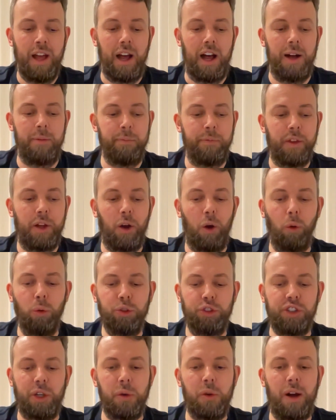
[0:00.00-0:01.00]
Um,
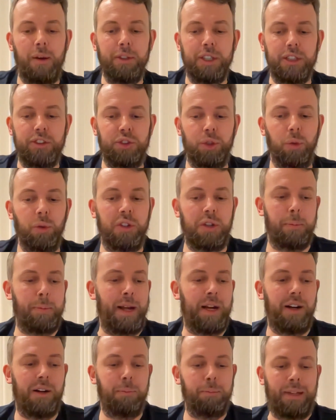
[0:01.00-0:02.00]
also, I'm going to talk
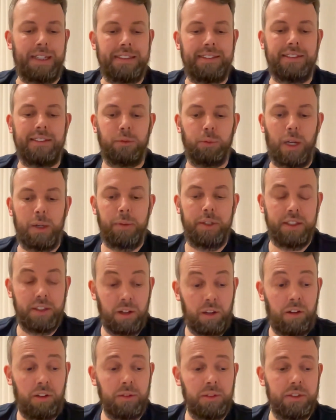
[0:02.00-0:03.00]
about places where we
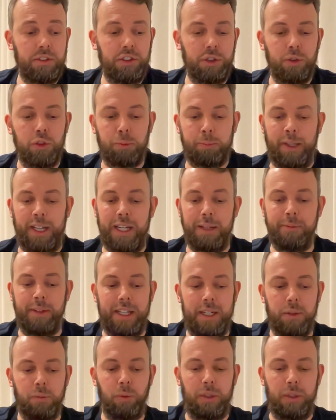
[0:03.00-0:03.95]
can't use P M E,